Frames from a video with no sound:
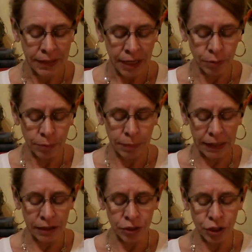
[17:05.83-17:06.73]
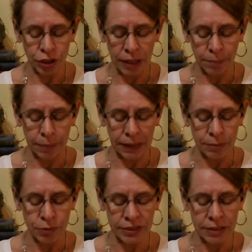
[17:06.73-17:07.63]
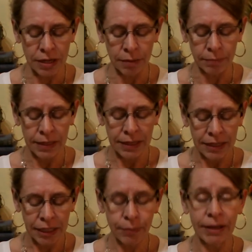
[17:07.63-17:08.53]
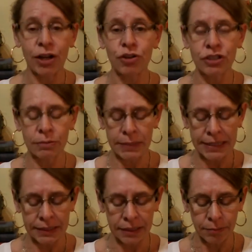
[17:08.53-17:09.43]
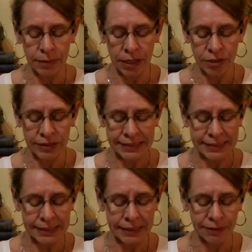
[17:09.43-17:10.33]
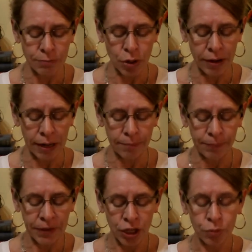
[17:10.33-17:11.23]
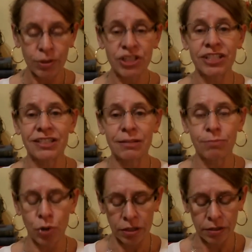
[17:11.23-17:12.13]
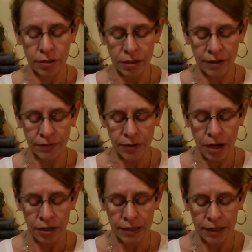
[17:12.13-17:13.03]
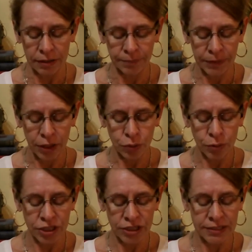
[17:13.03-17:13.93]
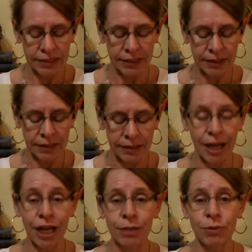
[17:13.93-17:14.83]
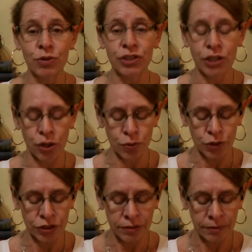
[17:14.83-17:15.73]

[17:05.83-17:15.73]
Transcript: And when Balak heard that Balaam was come, he went out to meet him unto the city of Moab, which is the border of Arnon, which is in the utmost coast.